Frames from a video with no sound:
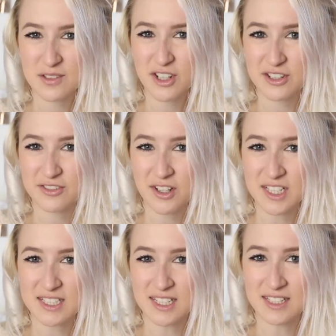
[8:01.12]
It's not very fun,
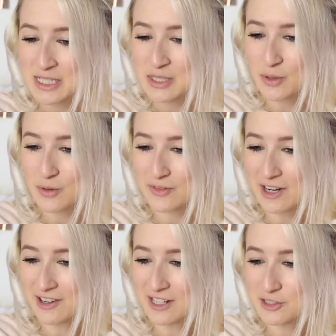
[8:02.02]
is it? It's not
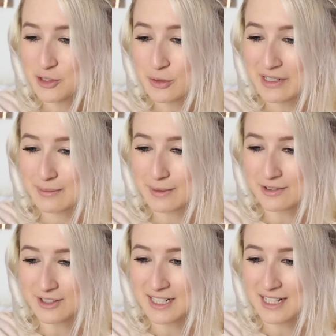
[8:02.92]
very
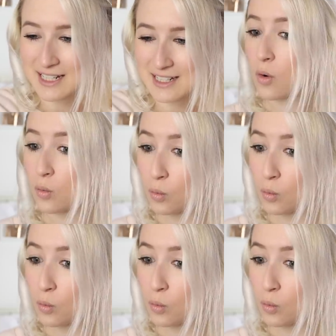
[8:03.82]
enjoyable, really.